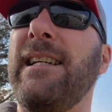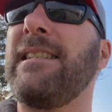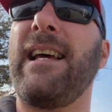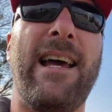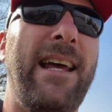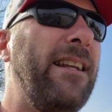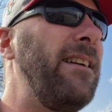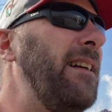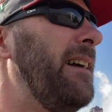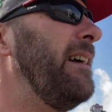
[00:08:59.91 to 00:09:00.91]
assigned.
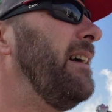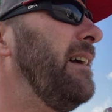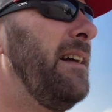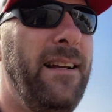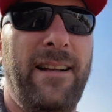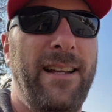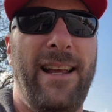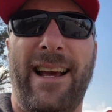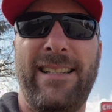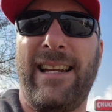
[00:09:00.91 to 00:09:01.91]

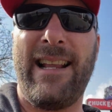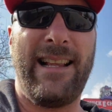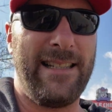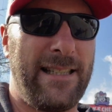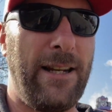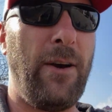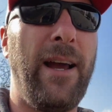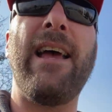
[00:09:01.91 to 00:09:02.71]
It's endless. So